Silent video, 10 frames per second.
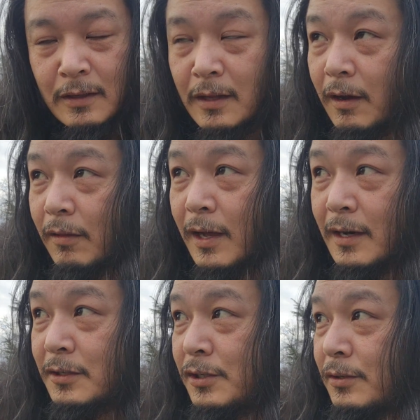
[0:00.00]
Like a lot
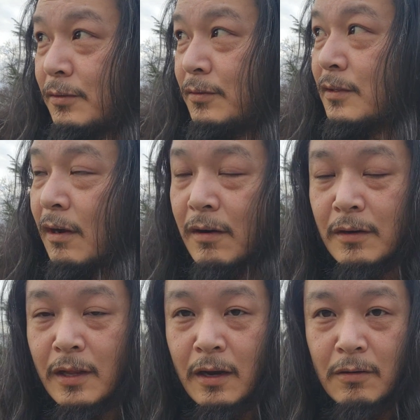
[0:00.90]
of shoes are
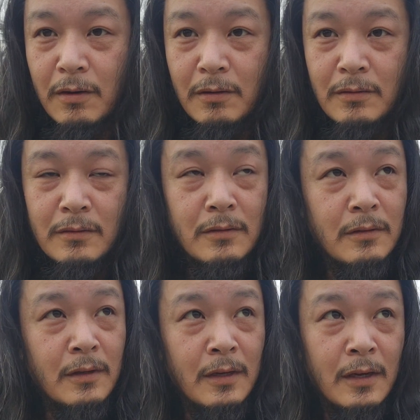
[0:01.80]
narrow,
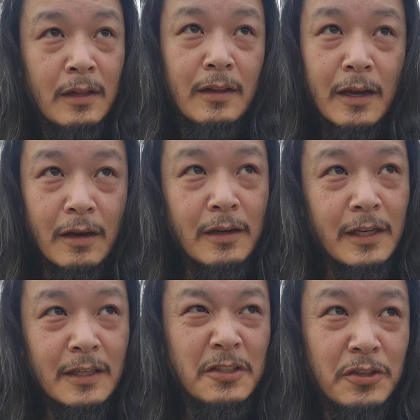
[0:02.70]
like
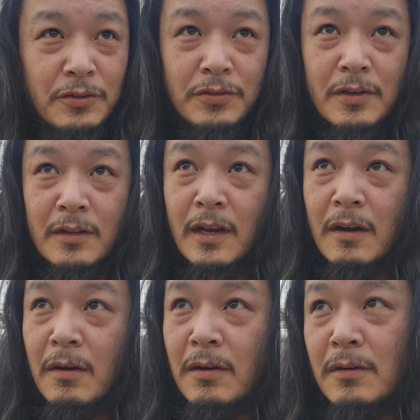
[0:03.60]
Adidas shoes are
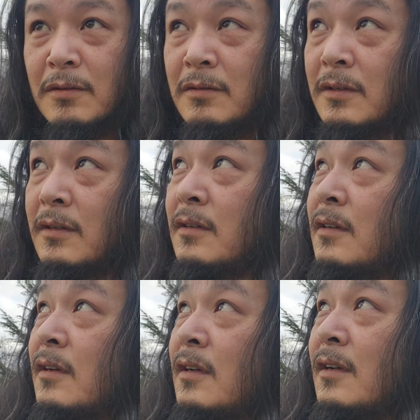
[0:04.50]
narrow,
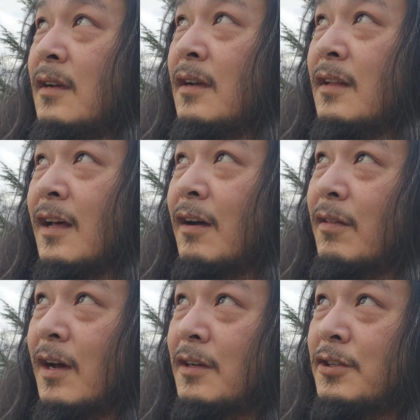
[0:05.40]
like a
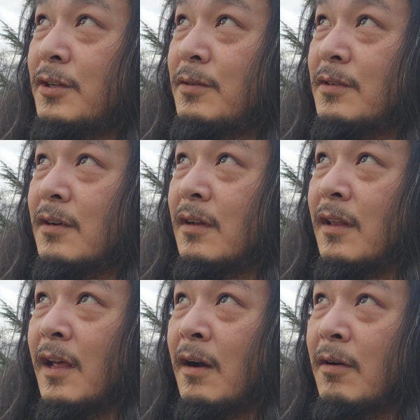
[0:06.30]
lot of shoes are
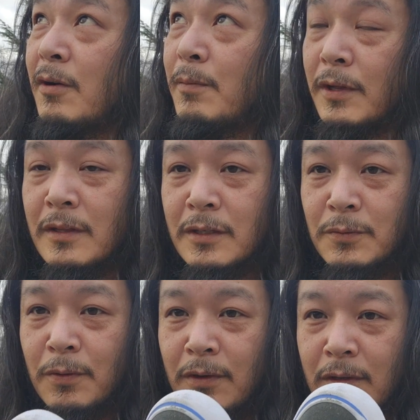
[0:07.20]
narrow, but
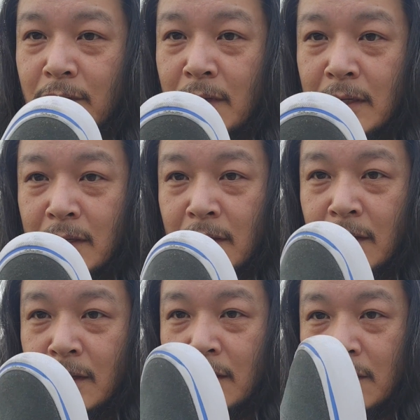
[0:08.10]
this one,
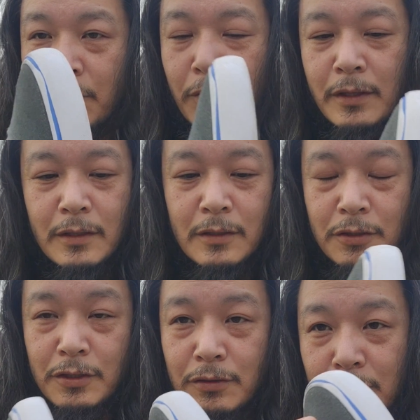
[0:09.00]
the width of the
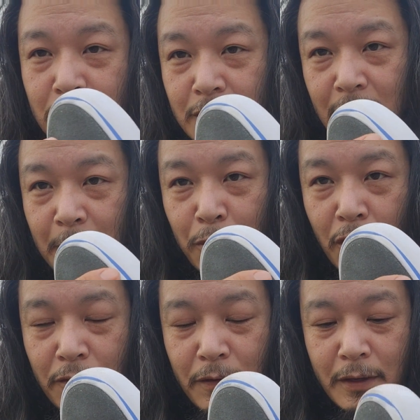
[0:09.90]
shoes is like
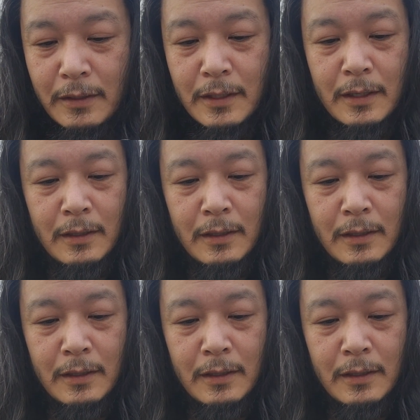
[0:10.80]
perfect.